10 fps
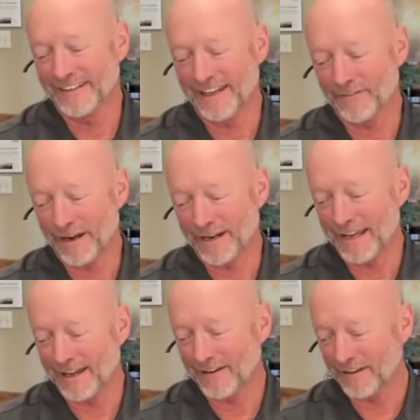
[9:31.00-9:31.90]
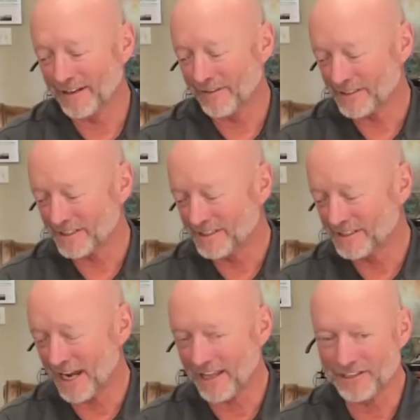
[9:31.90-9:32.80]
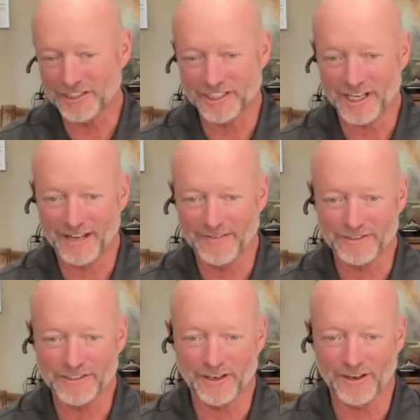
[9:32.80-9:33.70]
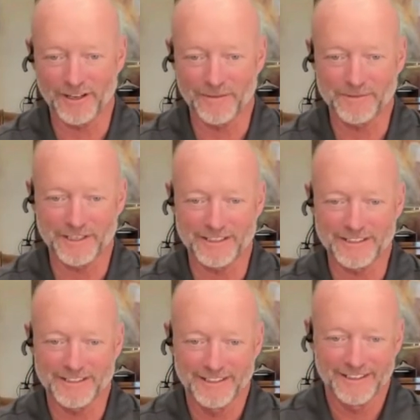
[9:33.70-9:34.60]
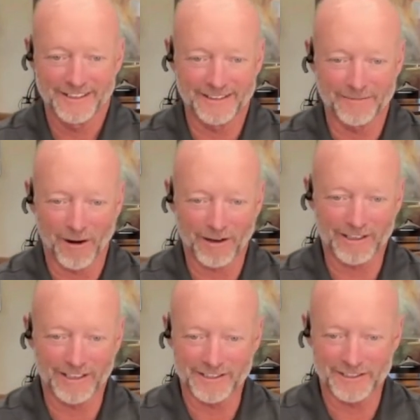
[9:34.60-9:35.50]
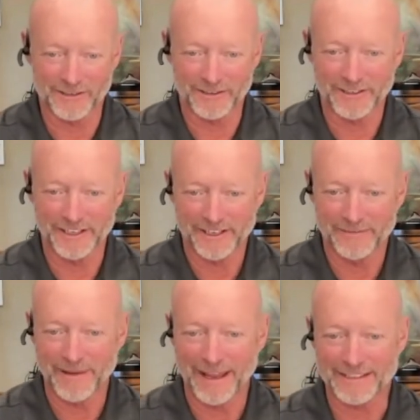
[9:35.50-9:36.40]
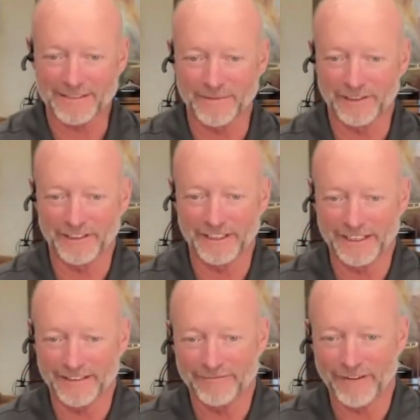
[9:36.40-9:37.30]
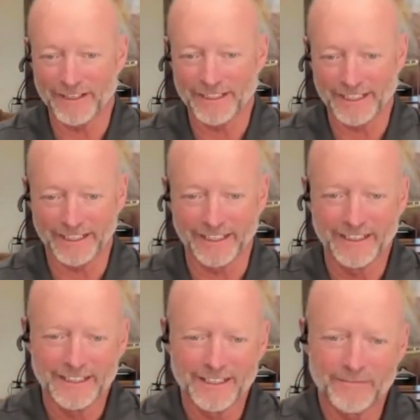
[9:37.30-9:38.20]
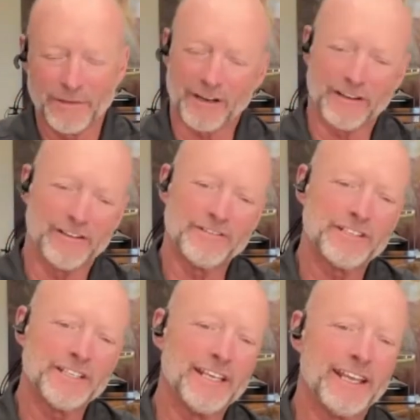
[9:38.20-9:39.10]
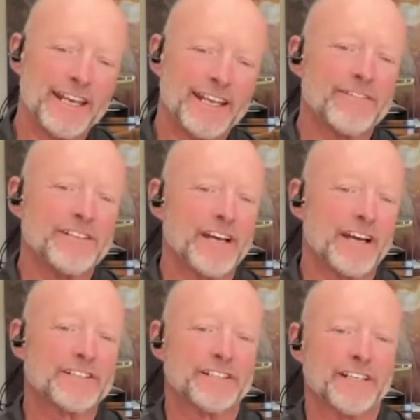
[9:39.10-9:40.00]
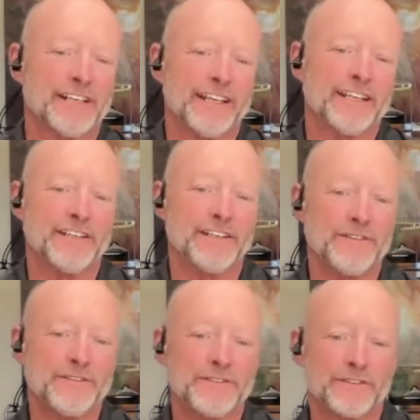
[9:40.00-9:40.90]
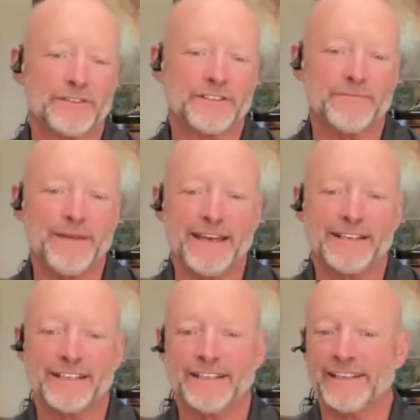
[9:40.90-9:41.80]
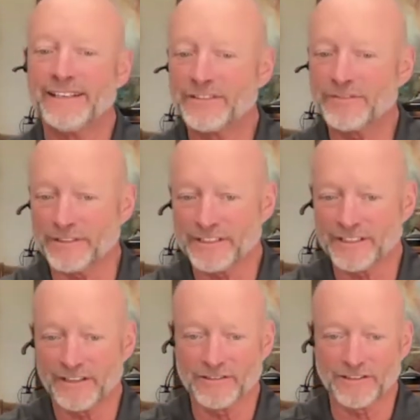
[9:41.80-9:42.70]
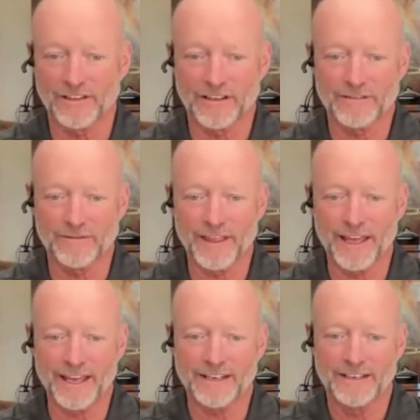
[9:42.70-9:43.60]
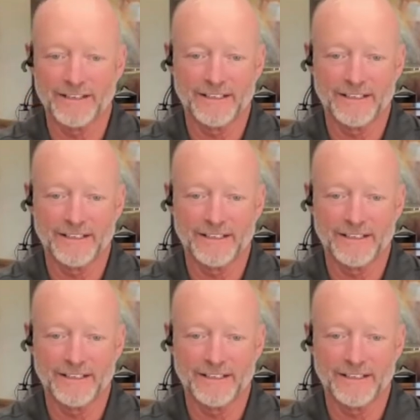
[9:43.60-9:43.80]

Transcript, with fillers: Yeah, right now I know it's challenging time for startups as the market uncertainty, impact ability to get funding but are you seeing any reduction in end user demand and interest that goes along with that?